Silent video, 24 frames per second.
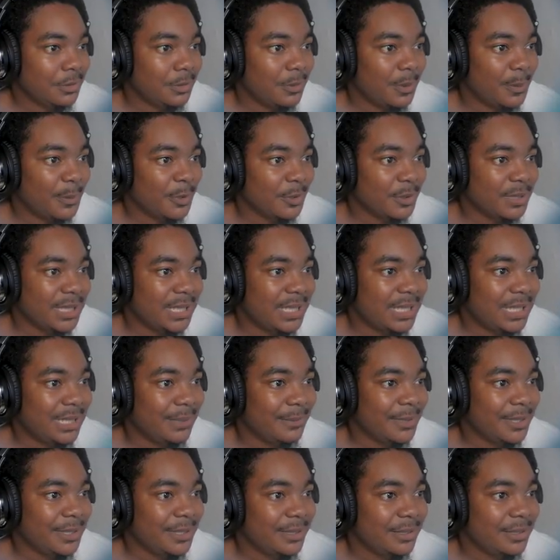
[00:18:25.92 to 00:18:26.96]
One more time,
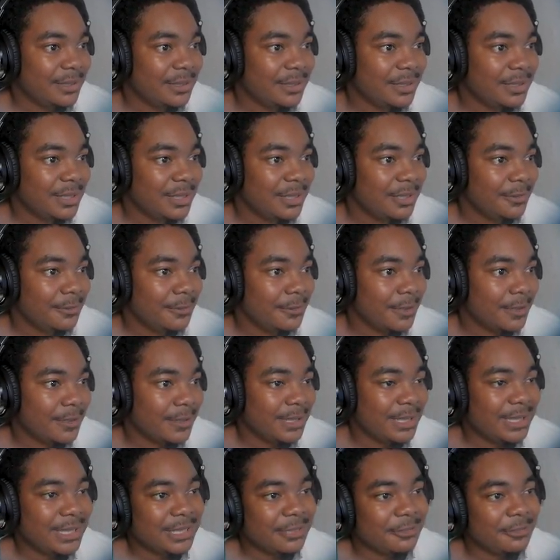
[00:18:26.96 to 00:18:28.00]
bro. Fuck,
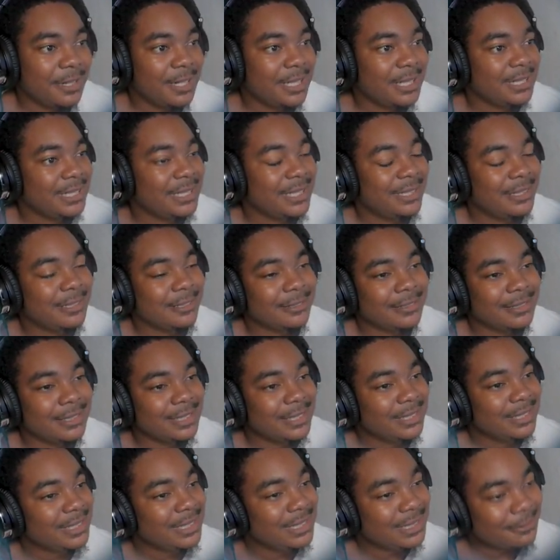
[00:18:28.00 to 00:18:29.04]
it's right there.
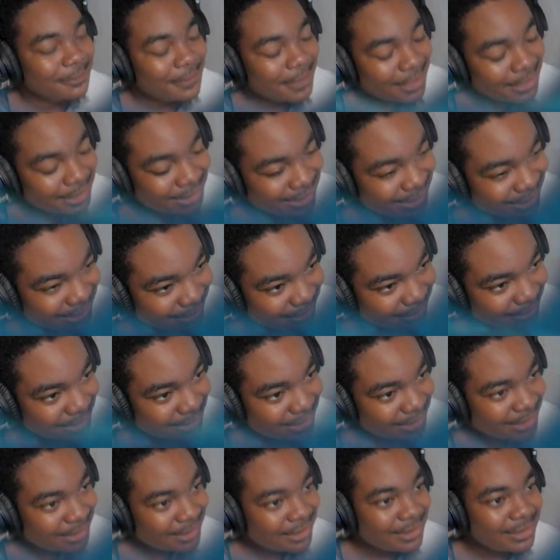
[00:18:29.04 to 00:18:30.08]
It's right there.
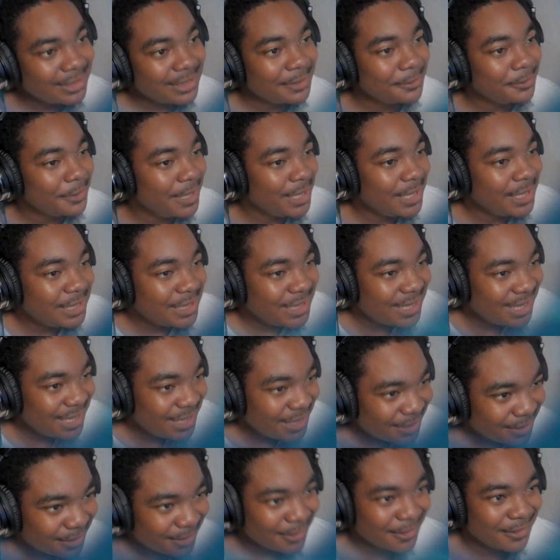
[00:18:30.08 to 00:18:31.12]
It's right
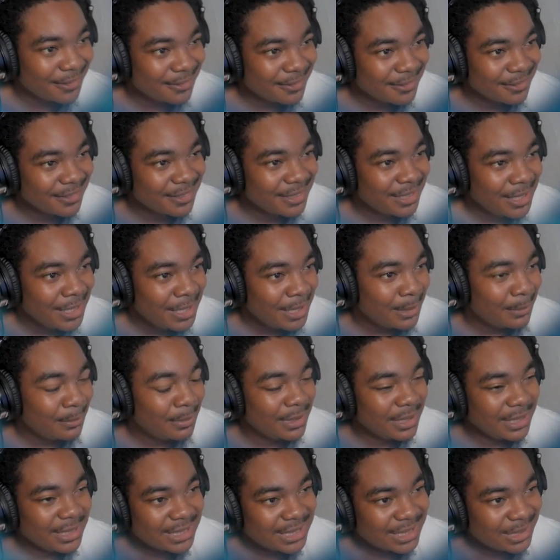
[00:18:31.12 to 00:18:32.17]
there.
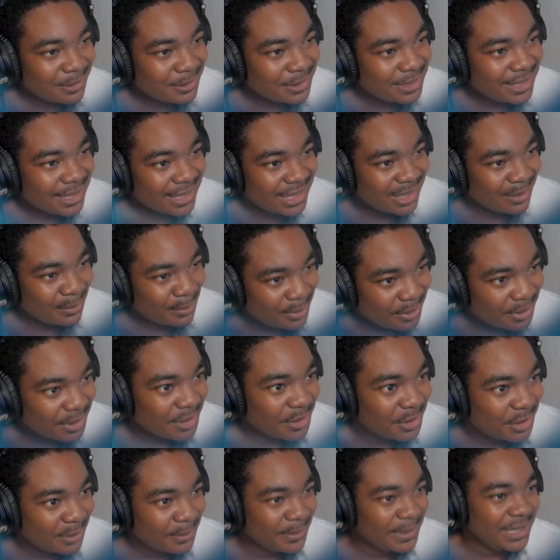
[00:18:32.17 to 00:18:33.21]
Please don't teleport
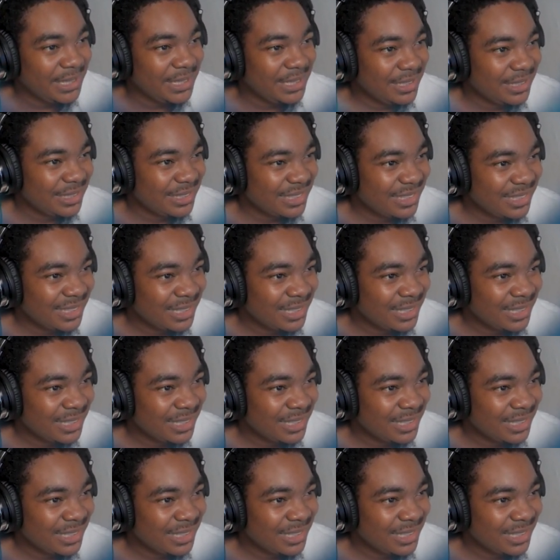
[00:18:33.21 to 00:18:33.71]
on me.